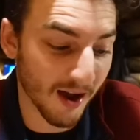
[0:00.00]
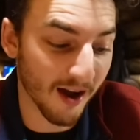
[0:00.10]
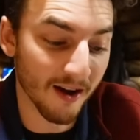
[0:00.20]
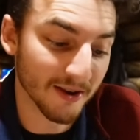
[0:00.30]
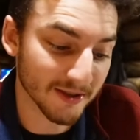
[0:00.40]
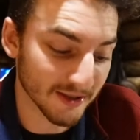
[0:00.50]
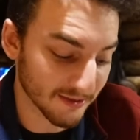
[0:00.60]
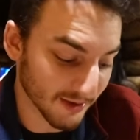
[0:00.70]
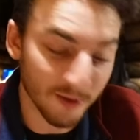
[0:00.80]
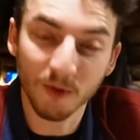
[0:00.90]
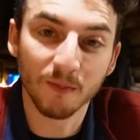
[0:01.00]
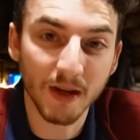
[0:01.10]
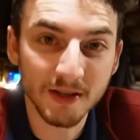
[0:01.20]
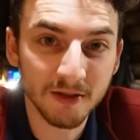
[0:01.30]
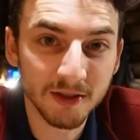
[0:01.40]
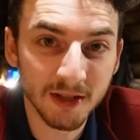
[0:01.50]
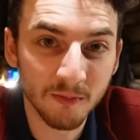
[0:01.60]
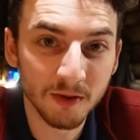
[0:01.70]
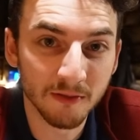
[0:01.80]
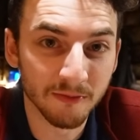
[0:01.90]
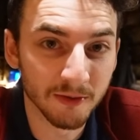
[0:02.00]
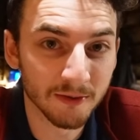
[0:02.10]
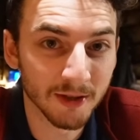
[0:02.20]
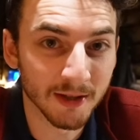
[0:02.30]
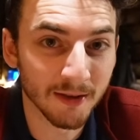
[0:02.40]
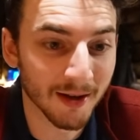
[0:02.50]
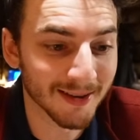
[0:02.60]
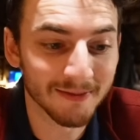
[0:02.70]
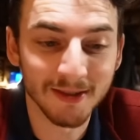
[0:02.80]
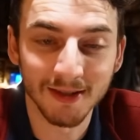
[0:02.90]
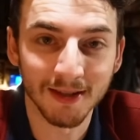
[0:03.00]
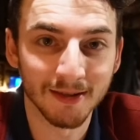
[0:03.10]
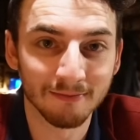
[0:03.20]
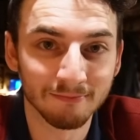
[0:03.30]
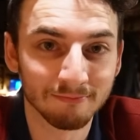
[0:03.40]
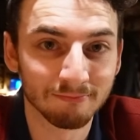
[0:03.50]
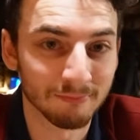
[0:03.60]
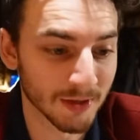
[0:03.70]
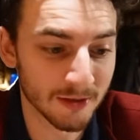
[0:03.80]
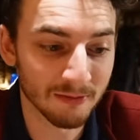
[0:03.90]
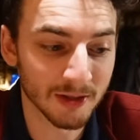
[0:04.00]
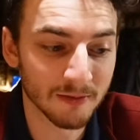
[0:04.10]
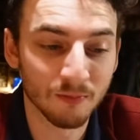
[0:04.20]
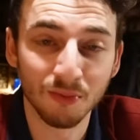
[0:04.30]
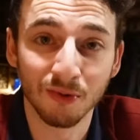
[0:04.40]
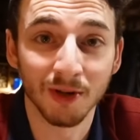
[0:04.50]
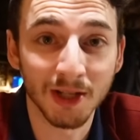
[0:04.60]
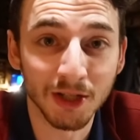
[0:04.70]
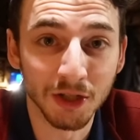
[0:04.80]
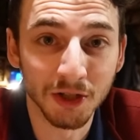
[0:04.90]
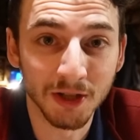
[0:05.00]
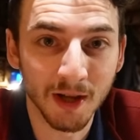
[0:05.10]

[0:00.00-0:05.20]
Honestly, like, we're basically done with the food, and I'd have to say, this was pretty good.